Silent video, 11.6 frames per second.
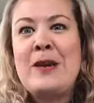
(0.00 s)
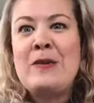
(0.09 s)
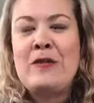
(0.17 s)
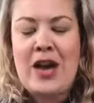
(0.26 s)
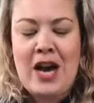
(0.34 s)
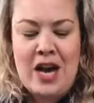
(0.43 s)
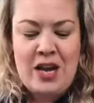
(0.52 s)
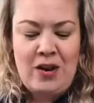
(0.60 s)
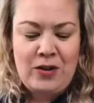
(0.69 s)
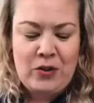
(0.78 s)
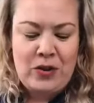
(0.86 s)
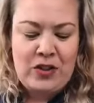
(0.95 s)
We've got
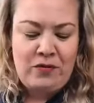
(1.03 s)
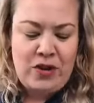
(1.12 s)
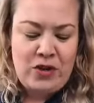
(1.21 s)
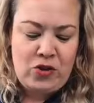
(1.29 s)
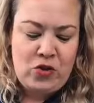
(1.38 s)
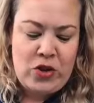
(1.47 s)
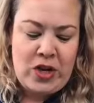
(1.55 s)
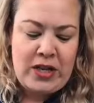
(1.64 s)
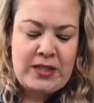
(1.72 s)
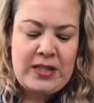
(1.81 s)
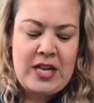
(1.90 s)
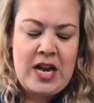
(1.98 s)
all sorts of friends joining
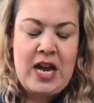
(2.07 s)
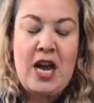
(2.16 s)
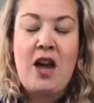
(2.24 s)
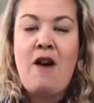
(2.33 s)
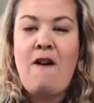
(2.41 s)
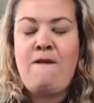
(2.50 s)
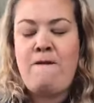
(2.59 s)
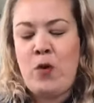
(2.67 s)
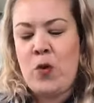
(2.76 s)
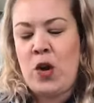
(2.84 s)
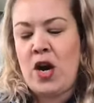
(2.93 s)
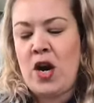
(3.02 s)
us today
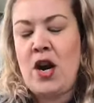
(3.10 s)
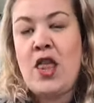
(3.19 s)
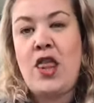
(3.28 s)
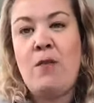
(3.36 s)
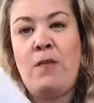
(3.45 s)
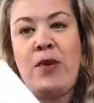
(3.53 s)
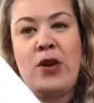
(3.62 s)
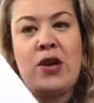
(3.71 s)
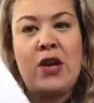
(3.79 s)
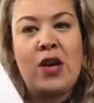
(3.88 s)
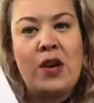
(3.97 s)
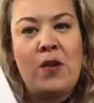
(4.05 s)
for the
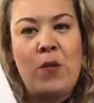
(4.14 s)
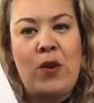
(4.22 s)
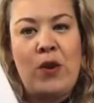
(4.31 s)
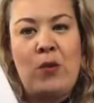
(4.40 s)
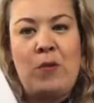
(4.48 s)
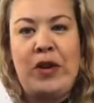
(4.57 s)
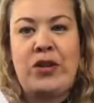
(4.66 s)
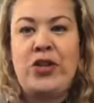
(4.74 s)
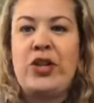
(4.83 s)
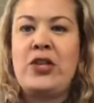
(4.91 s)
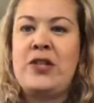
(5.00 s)
book with no pictures.